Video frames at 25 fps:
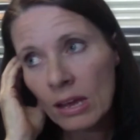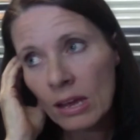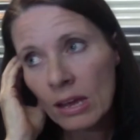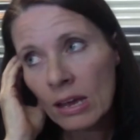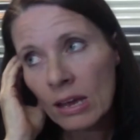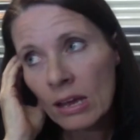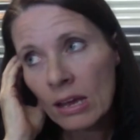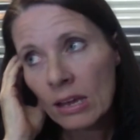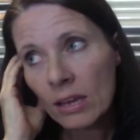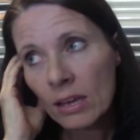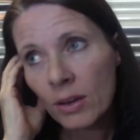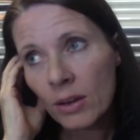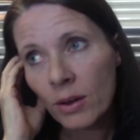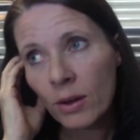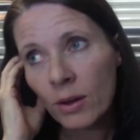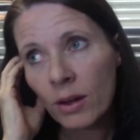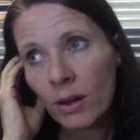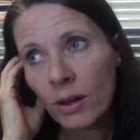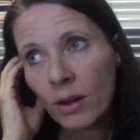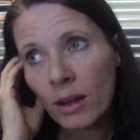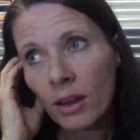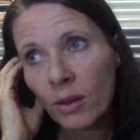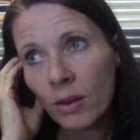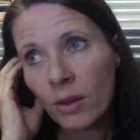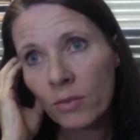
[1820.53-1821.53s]
you know,
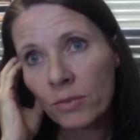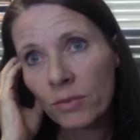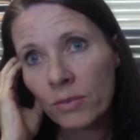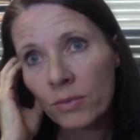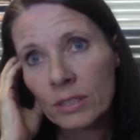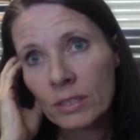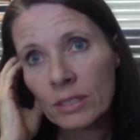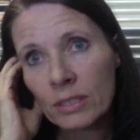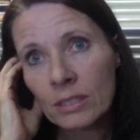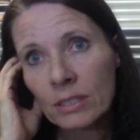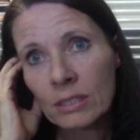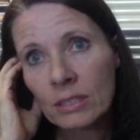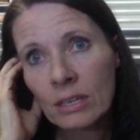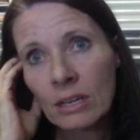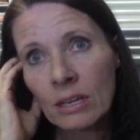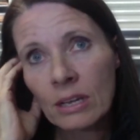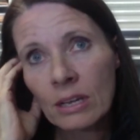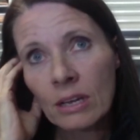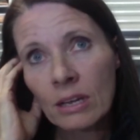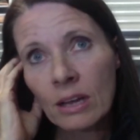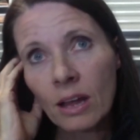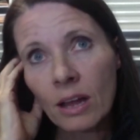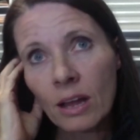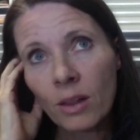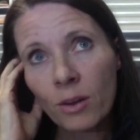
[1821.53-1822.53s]
a lot of us,
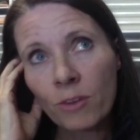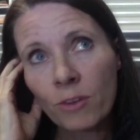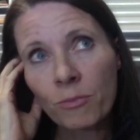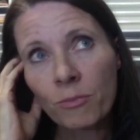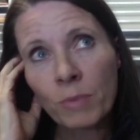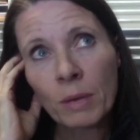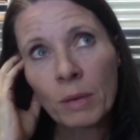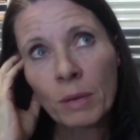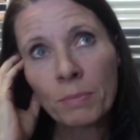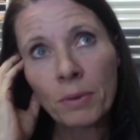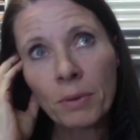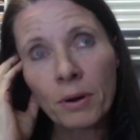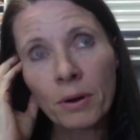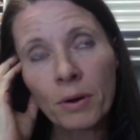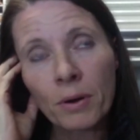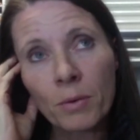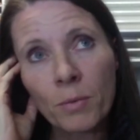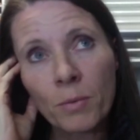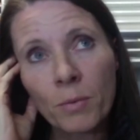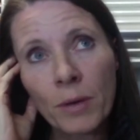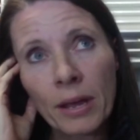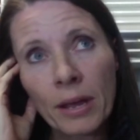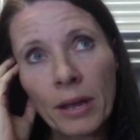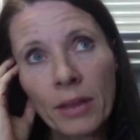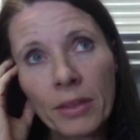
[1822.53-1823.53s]
a lot of people are
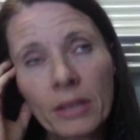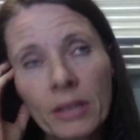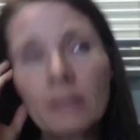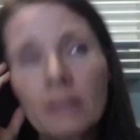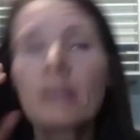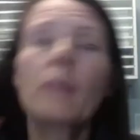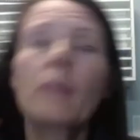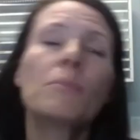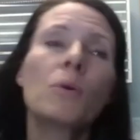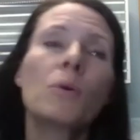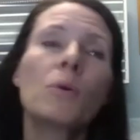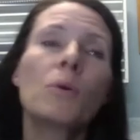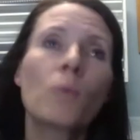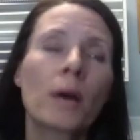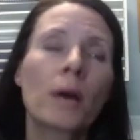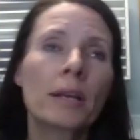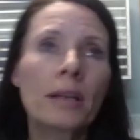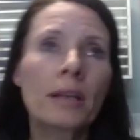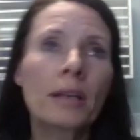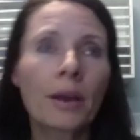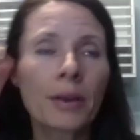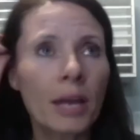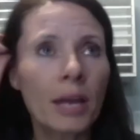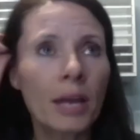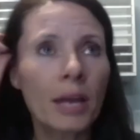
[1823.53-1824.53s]
aware that, number one,
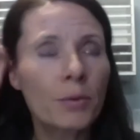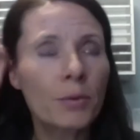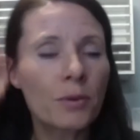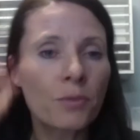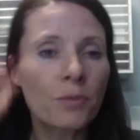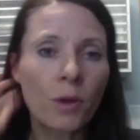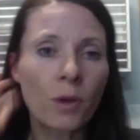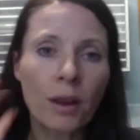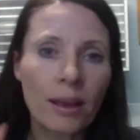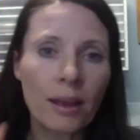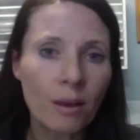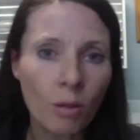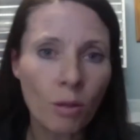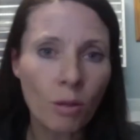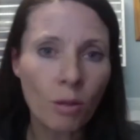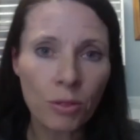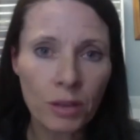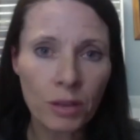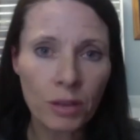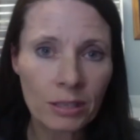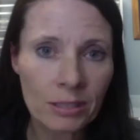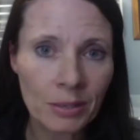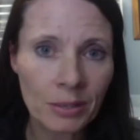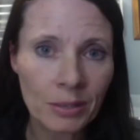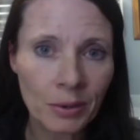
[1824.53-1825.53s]
okay, we've got a health
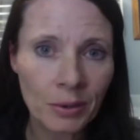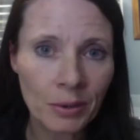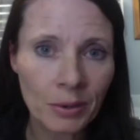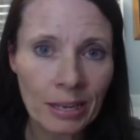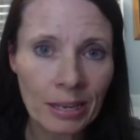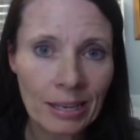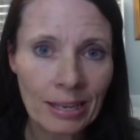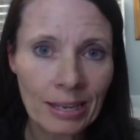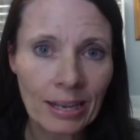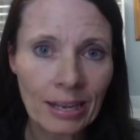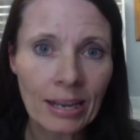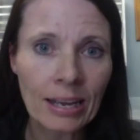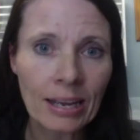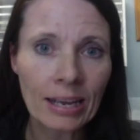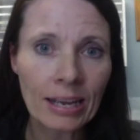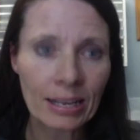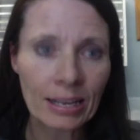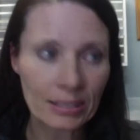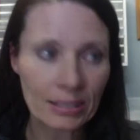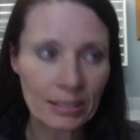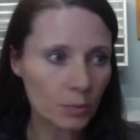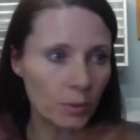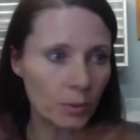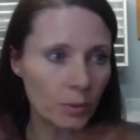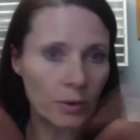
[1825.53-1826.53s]
concern here,
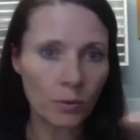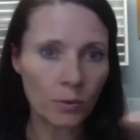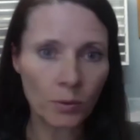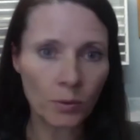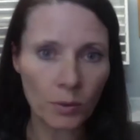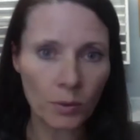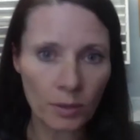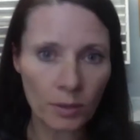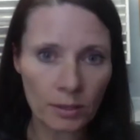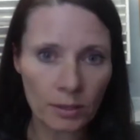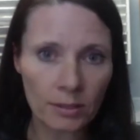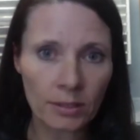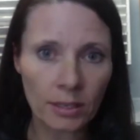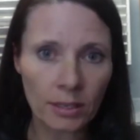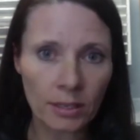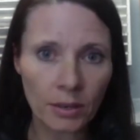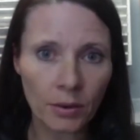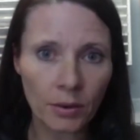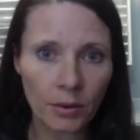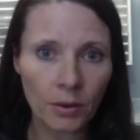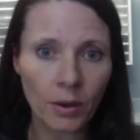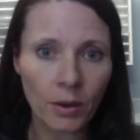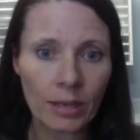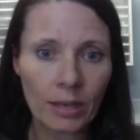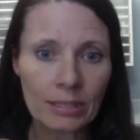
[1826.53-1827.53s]
hence we're all, you
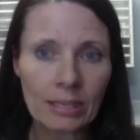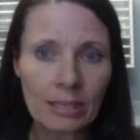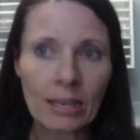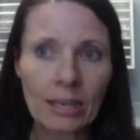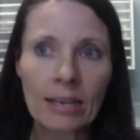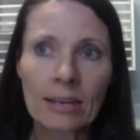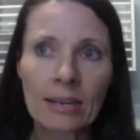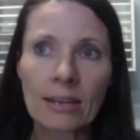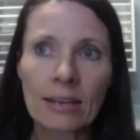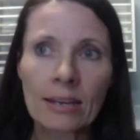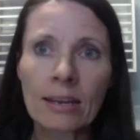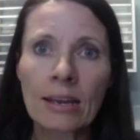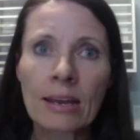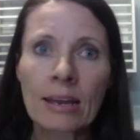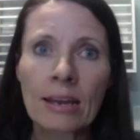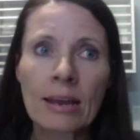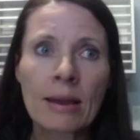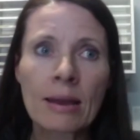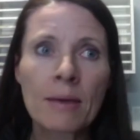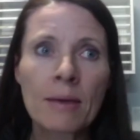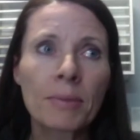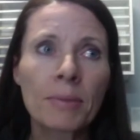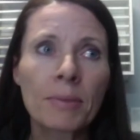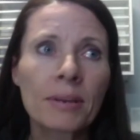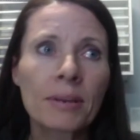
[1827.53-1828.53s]
know, isolated.
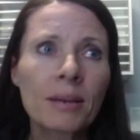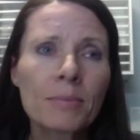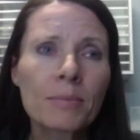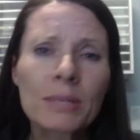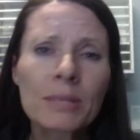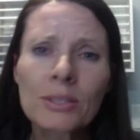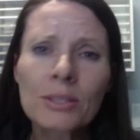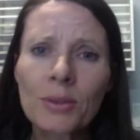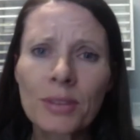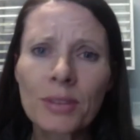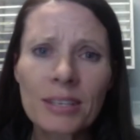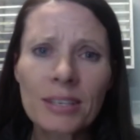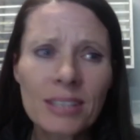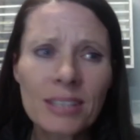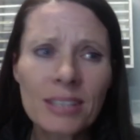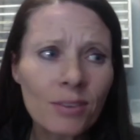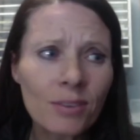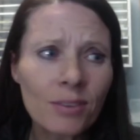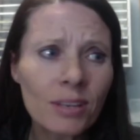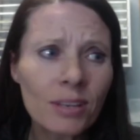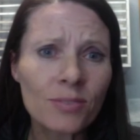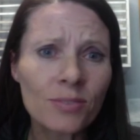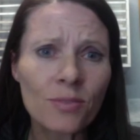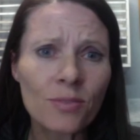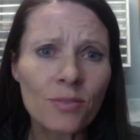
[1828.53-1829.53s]
But number two, the devil
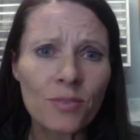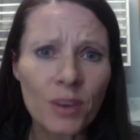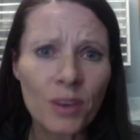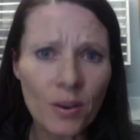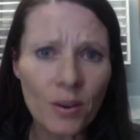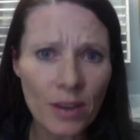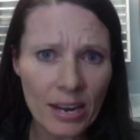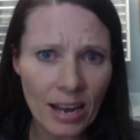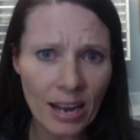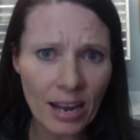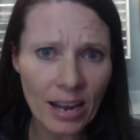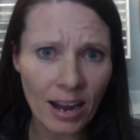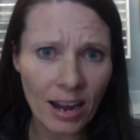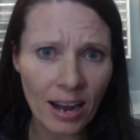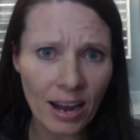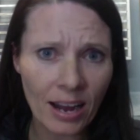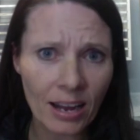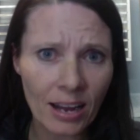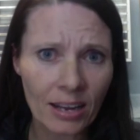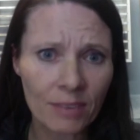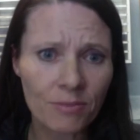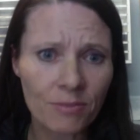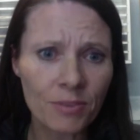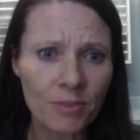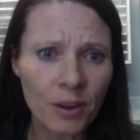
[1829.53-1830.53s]
is very
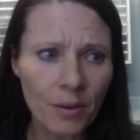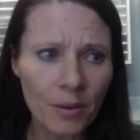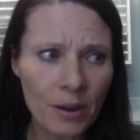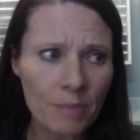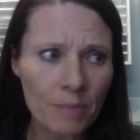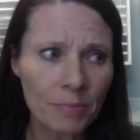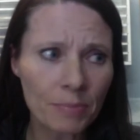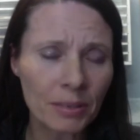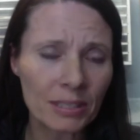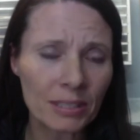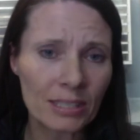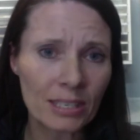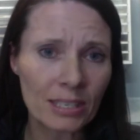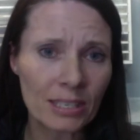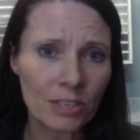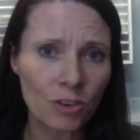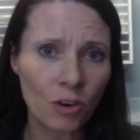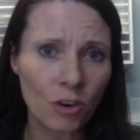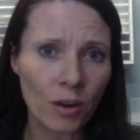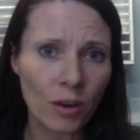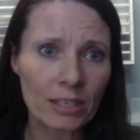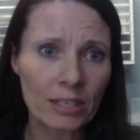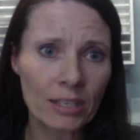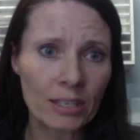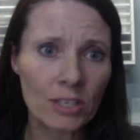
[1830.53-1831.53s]
hard, very busy
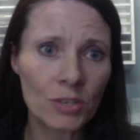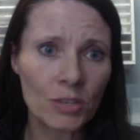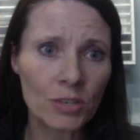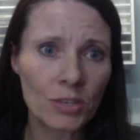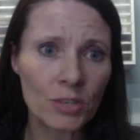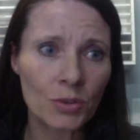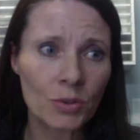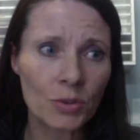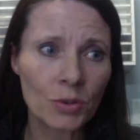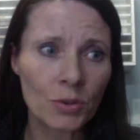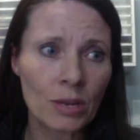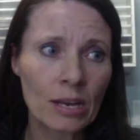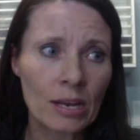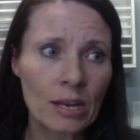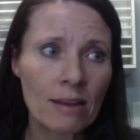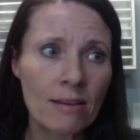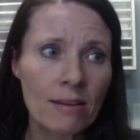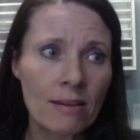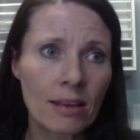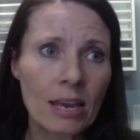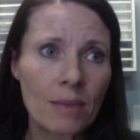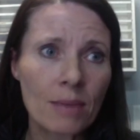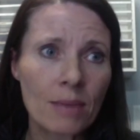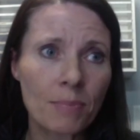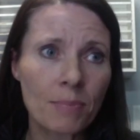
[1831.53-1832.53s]
trying to
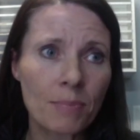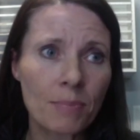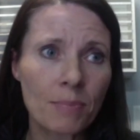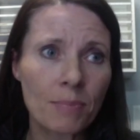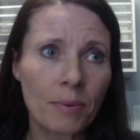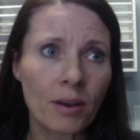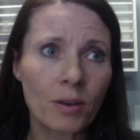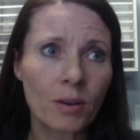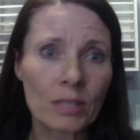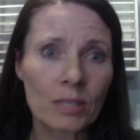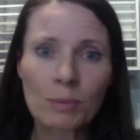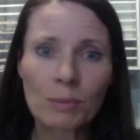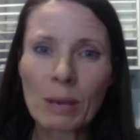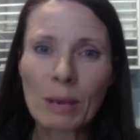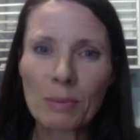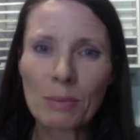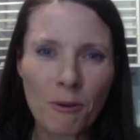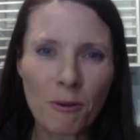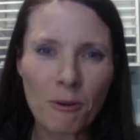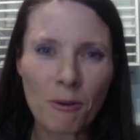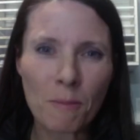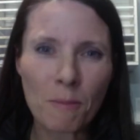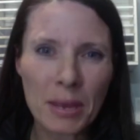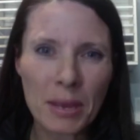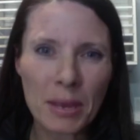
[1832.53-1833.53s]
keep God's
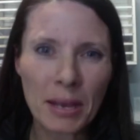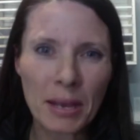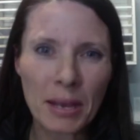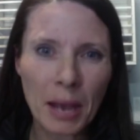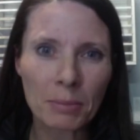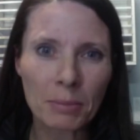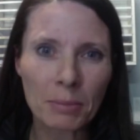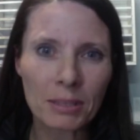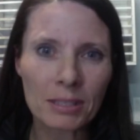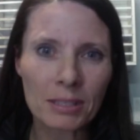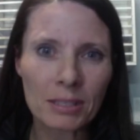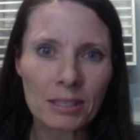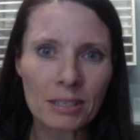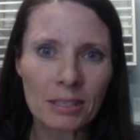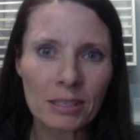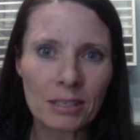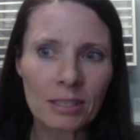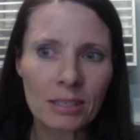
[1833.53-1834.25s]
people from being able to